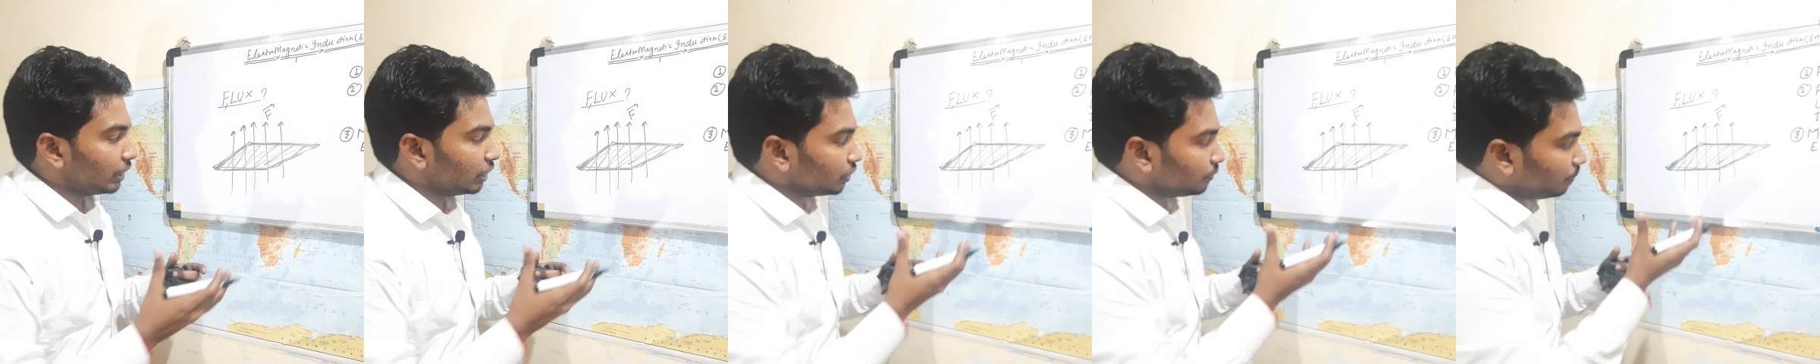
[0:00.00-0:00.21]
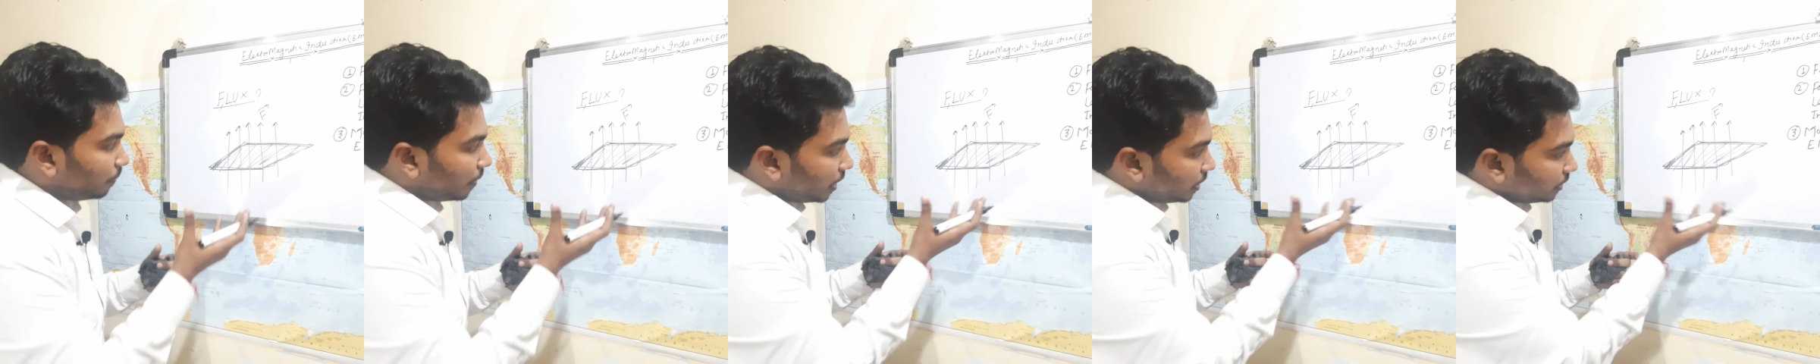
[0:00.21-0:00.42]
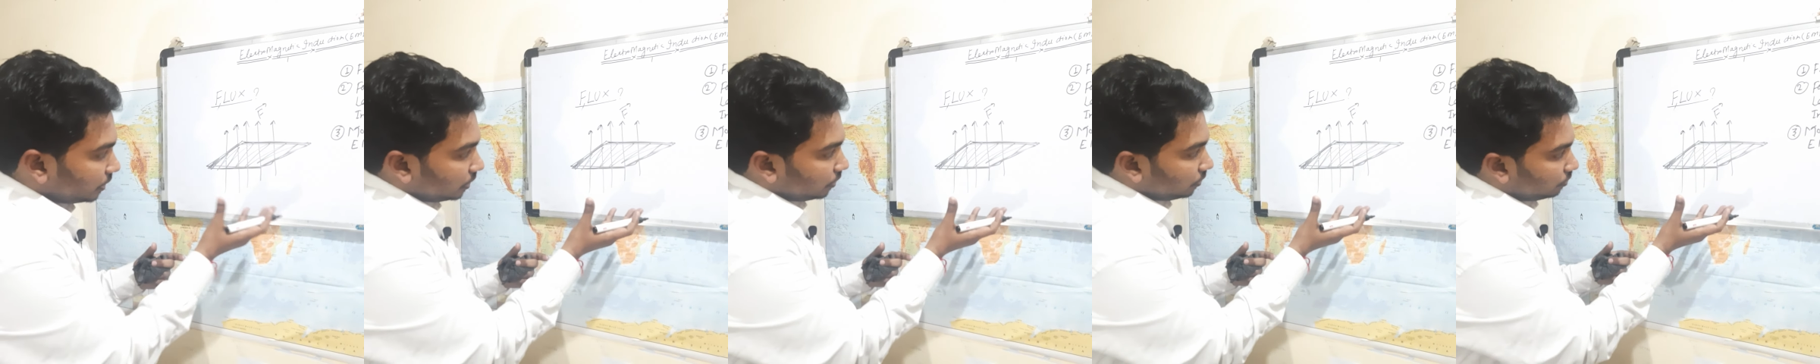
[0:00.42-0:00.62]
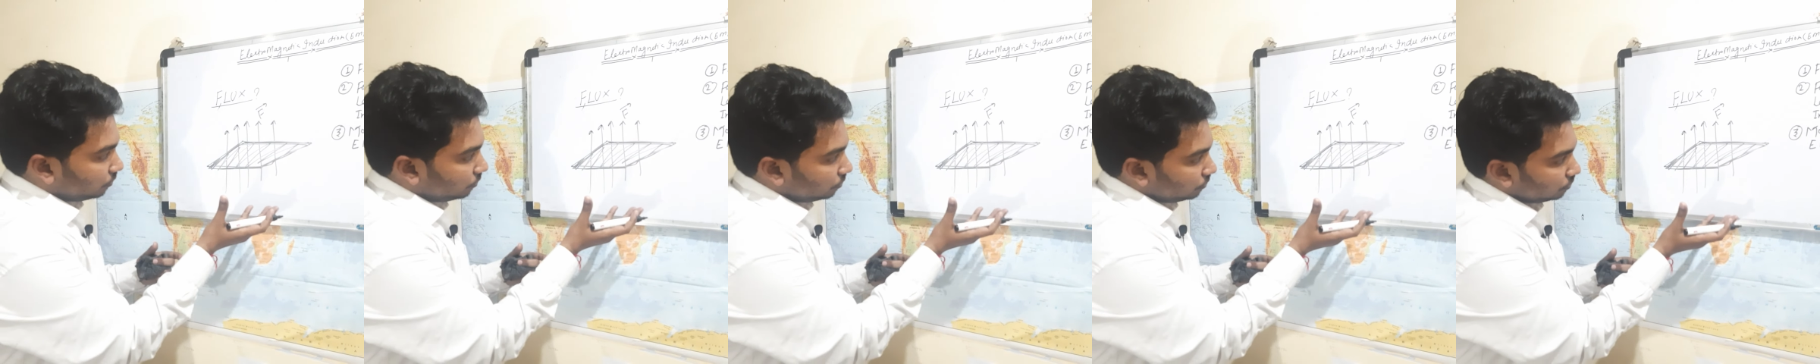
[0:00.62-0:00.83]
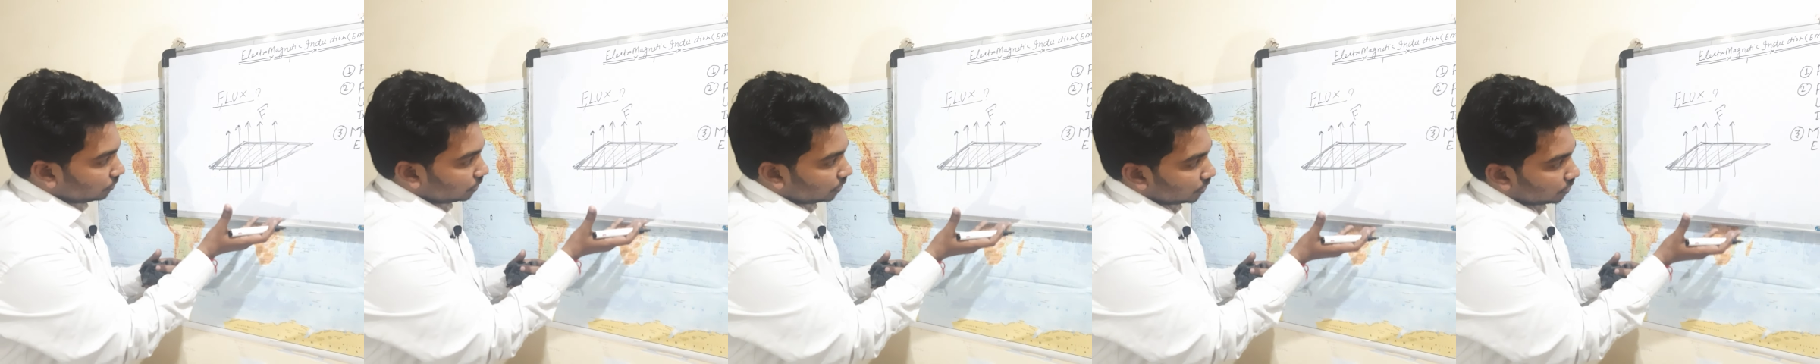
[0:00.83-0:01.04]
is passing
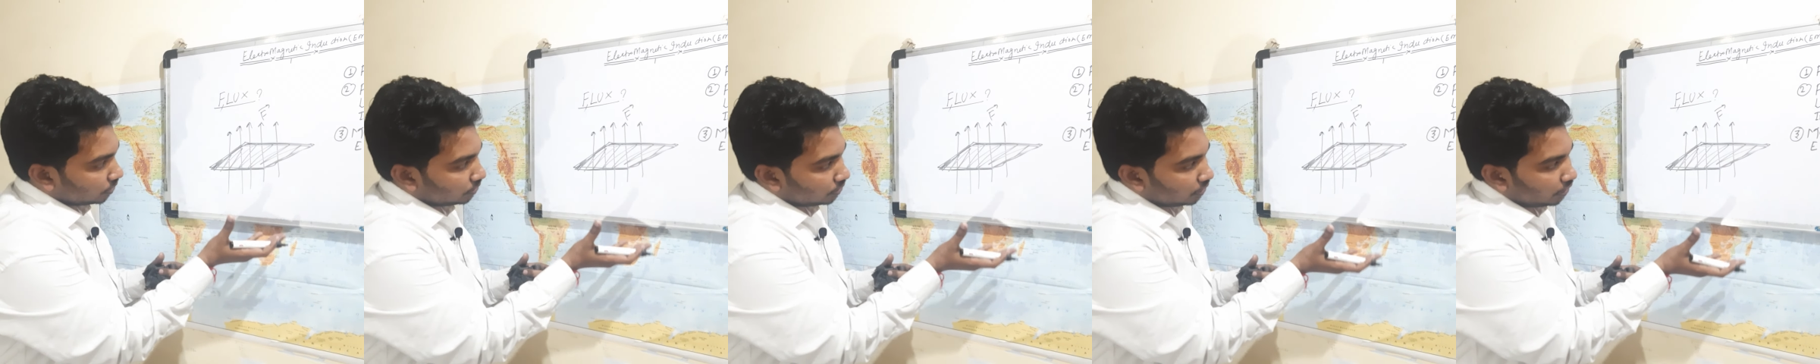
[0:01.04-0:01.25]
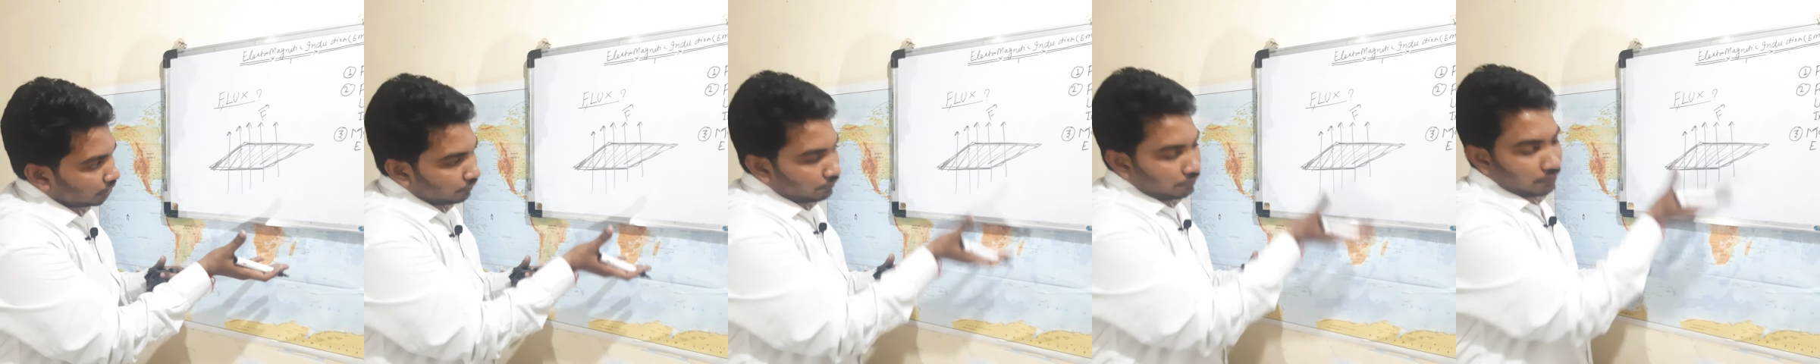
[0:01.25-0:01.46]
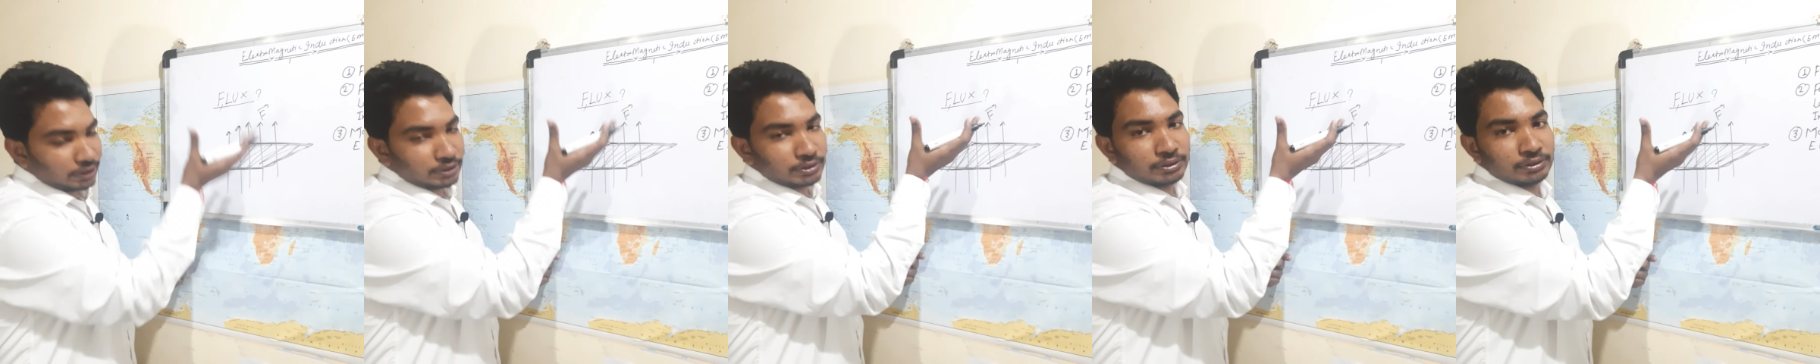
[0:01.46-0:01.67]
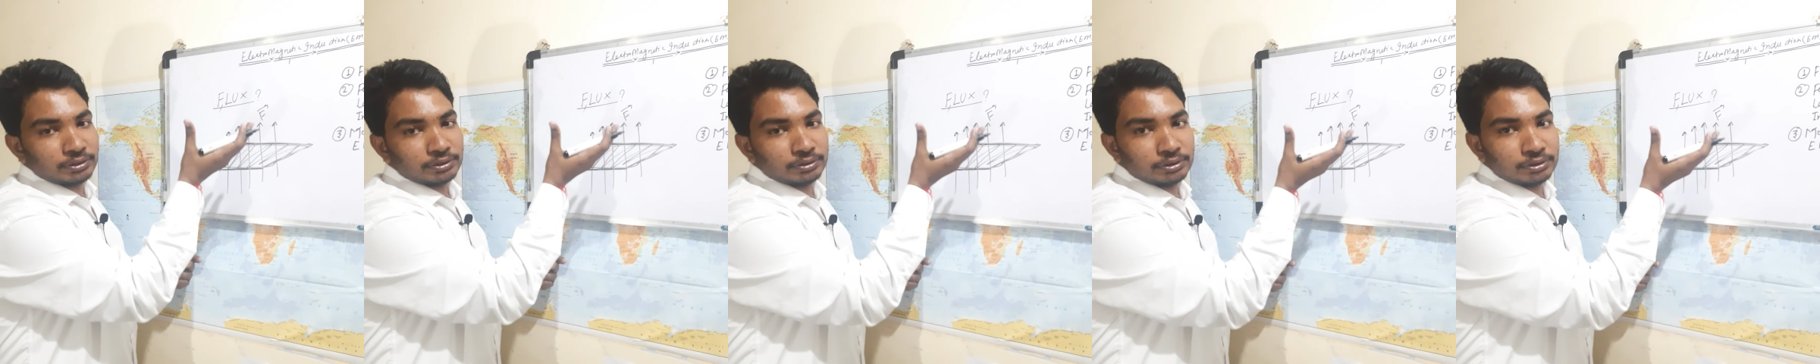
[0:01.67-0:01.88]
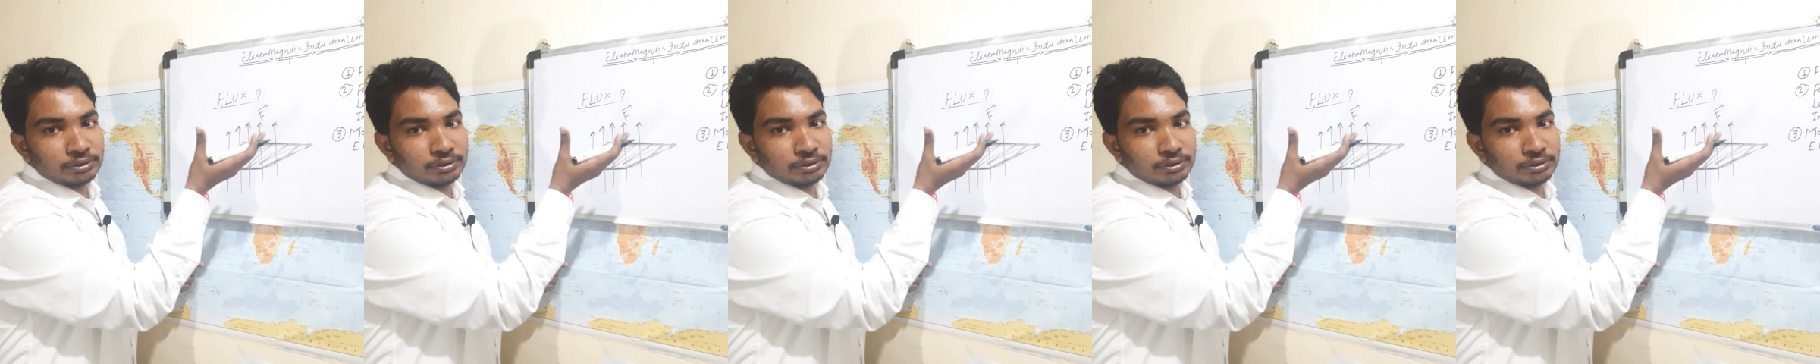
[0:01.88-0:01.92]
through this surface,